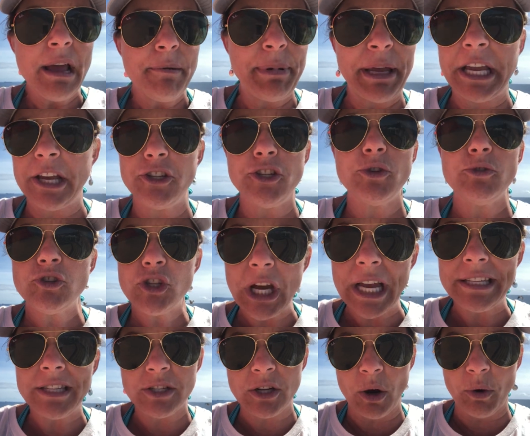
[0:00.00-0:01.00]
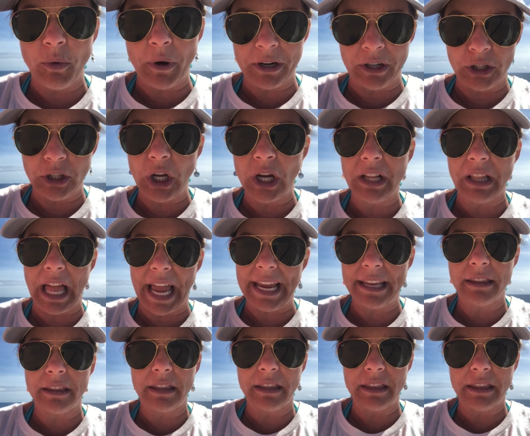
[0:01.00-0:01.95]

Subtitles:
because you just don't want to look like